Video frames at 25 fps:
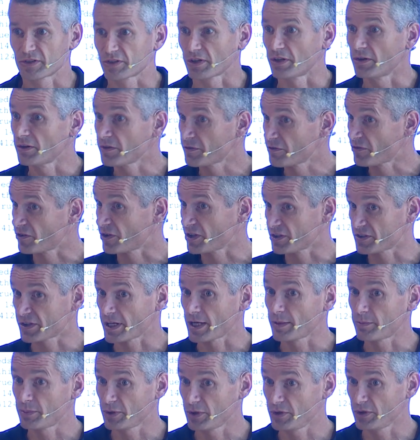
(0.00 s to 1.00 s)
So, if, for
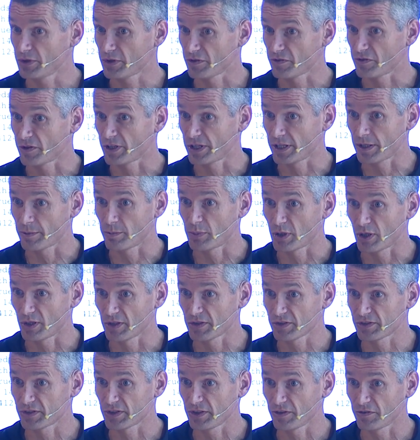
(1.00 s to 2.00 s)
example, you define a
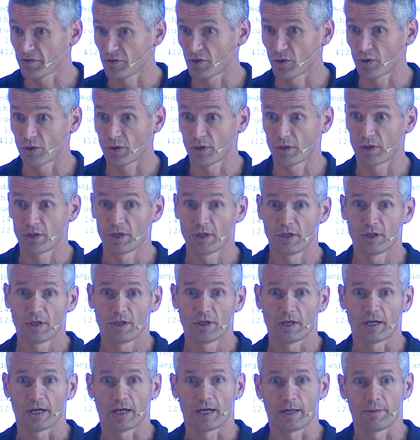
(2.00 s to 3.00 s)
policy for
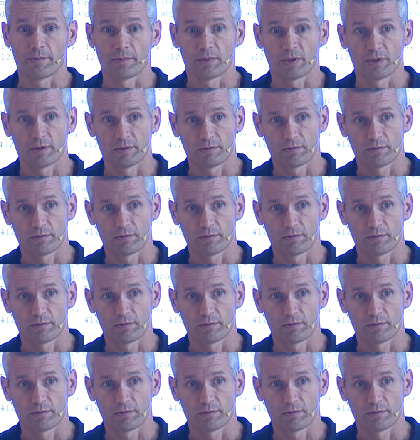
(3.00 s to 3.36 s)
um,